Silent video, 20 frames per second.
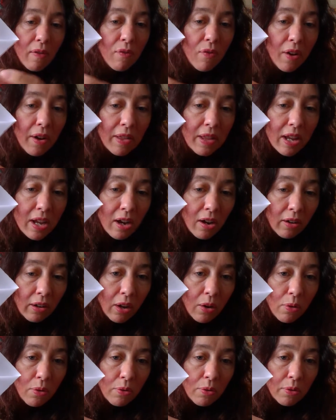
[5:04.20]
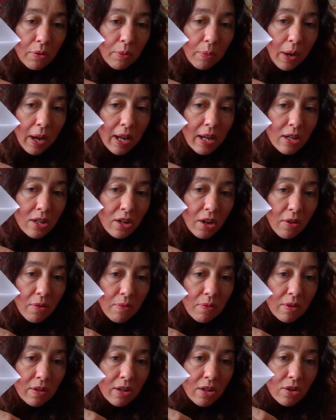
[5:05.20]
find that you can't go all the way.
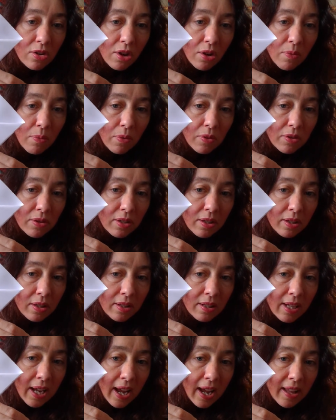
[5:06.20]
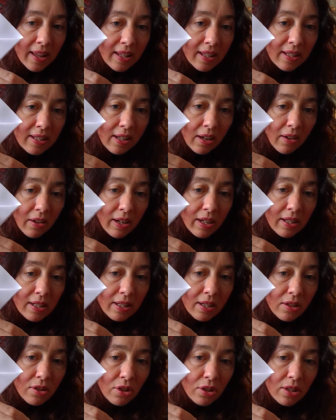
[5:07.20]
You don't want to tear the sides,
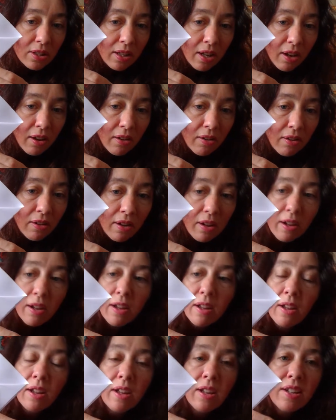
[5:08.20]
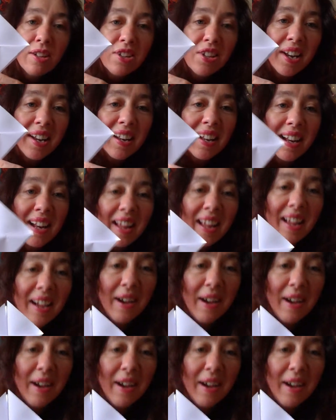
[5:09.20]
so just go gently.